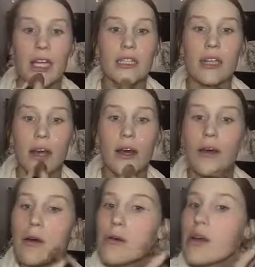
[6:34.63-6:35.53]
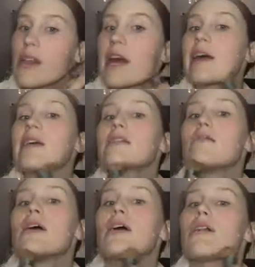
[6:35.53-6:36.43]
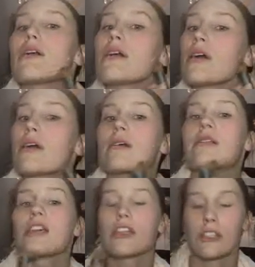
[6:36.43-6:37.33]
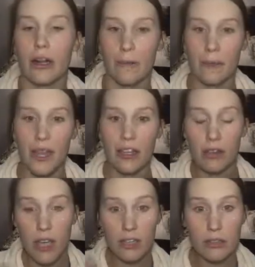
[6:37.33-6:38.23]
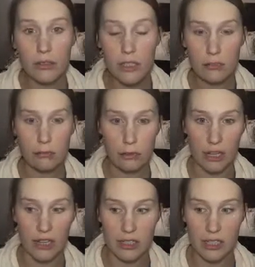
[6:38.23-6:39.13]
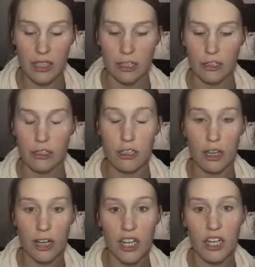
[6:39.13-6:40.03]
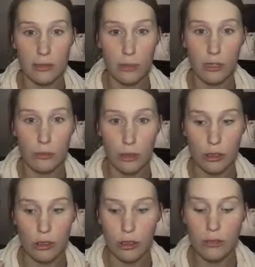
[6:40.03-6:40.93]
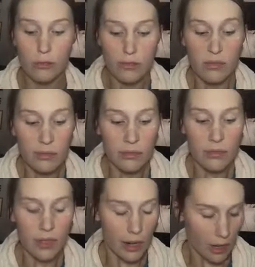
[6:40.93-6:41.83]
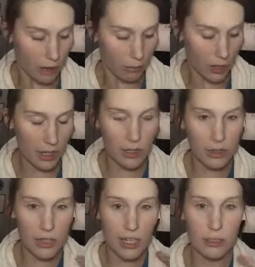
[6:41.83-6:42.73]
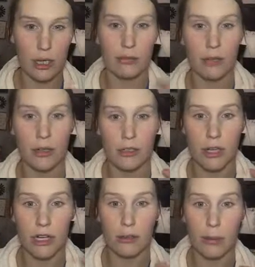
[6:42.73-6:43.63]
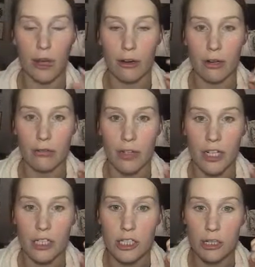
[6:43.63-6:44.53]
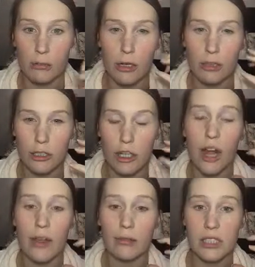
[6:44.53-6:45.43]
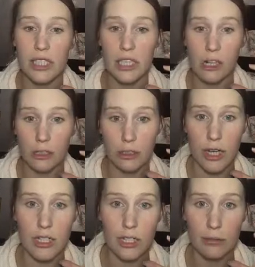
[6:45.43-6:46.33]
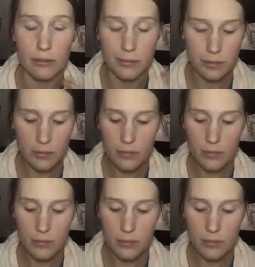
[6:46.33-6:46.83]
So that is my other suggestion. Now you can use this with dry skin. You're just not going to get as much moisture. And it does kind of dry to a powdery finish, so I'm not really sure how that would sit on dry skin.